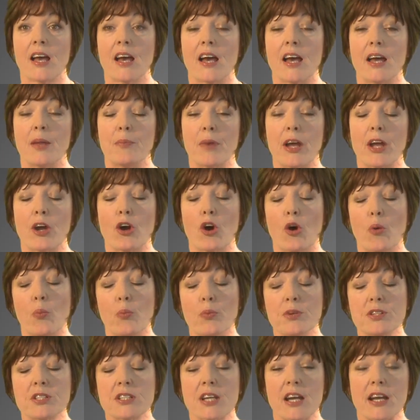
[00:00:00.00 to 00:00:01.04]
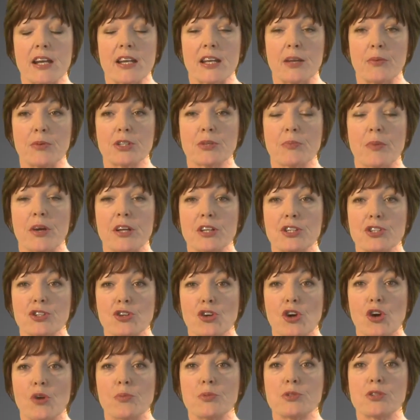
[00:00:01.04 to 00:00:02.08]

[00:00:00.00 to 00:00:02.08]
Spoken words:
And my home was tied into my job,